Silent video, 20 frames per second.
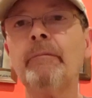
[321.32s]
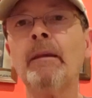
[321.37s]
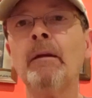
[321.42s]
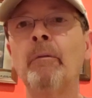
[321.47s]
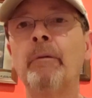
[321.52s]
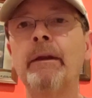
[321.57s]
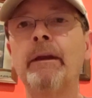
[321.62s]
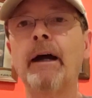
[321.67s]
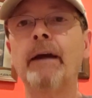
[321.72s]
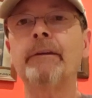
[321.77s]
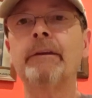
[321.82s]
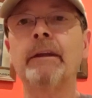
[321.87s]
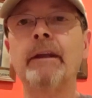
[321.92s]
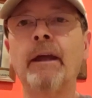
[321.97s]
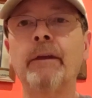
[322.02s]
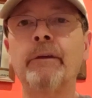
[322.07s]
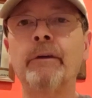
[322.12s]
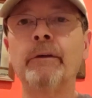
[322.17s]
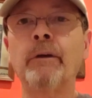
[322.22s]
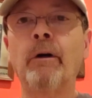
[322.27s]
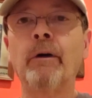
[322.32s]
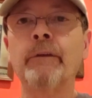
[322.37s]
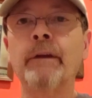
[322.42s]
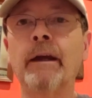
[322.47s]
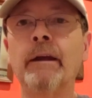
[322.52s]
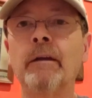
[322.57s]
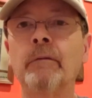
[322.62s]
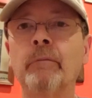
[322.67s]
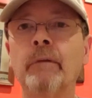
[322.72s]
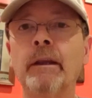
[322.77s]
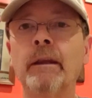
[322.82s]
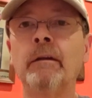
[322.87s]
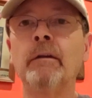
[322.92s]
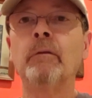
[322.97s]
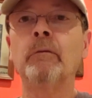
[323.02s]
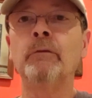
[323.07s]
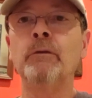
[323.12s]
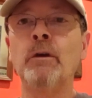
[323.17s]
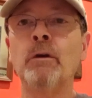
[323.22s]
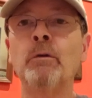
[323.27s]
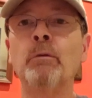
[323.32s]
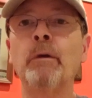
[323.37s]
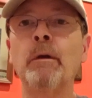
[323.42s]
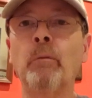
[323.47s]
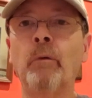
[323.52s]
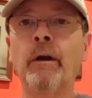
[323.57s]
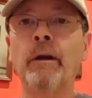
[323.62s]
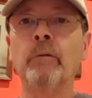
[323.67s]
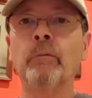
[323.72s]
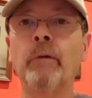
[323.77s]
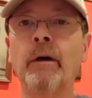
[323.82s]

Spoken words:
We got together and all that, and we knew we wanted